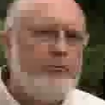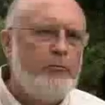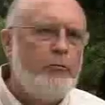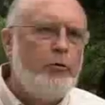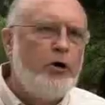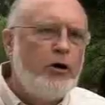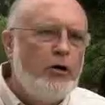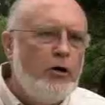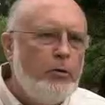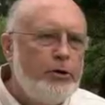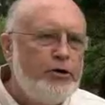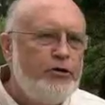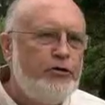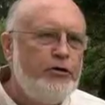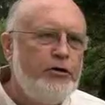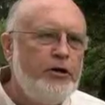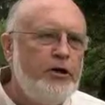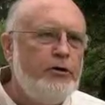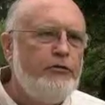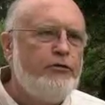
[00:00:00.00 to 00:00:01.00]
What an
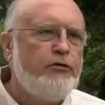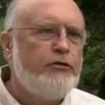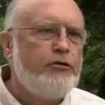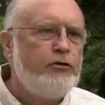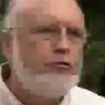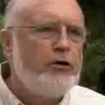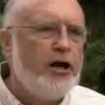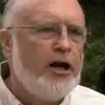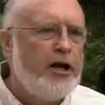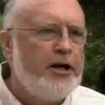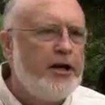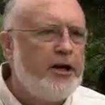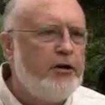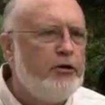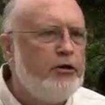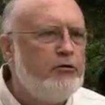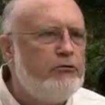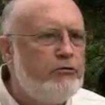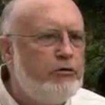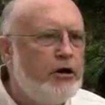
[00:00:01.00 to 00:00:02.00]
opportunity for Australia to get
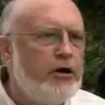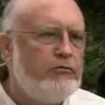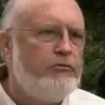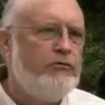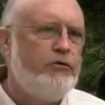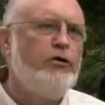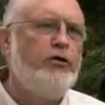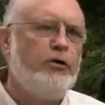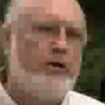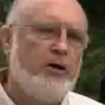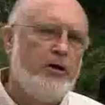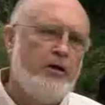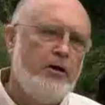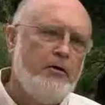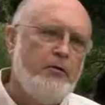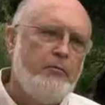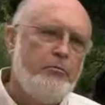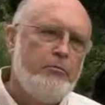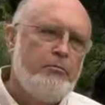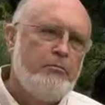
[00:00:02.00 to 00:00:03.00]
on the front foot
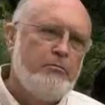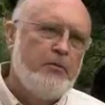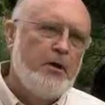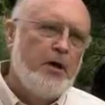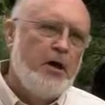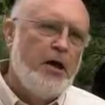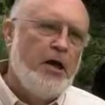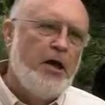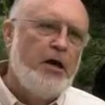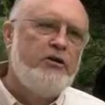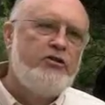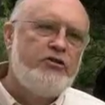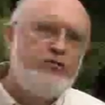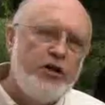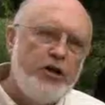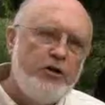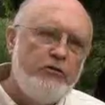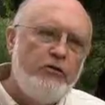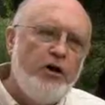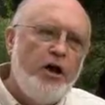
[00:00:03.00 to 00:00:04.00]

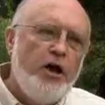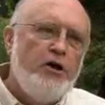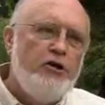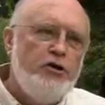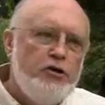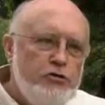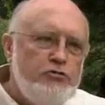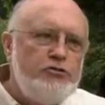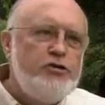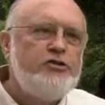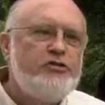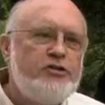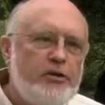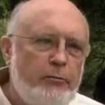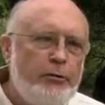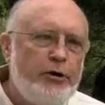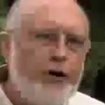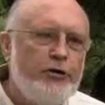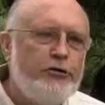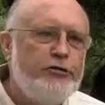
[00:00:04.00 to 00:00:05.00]
instead of using
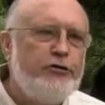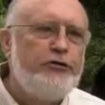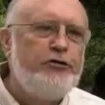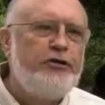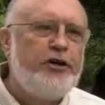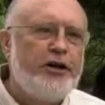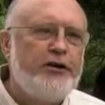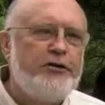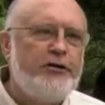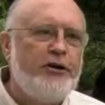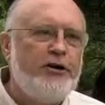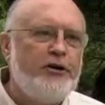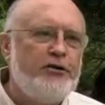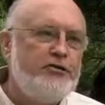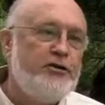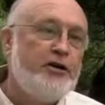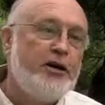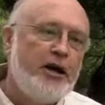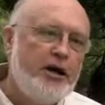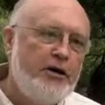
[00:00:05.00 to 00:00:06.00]
someone else's
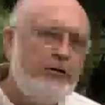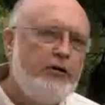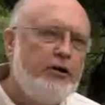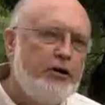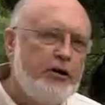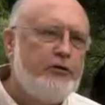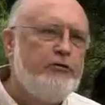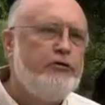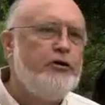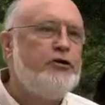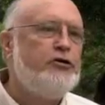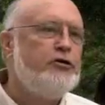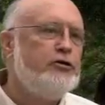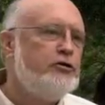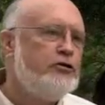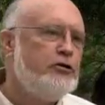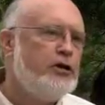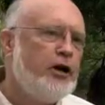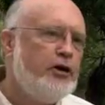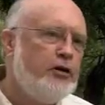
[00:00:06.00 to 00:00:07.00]
technology later on if we're too
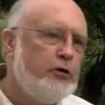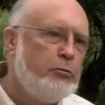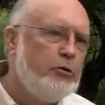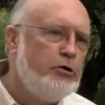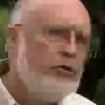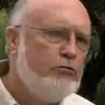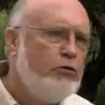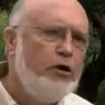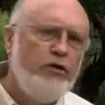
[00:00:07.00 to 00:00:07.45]
slow to move.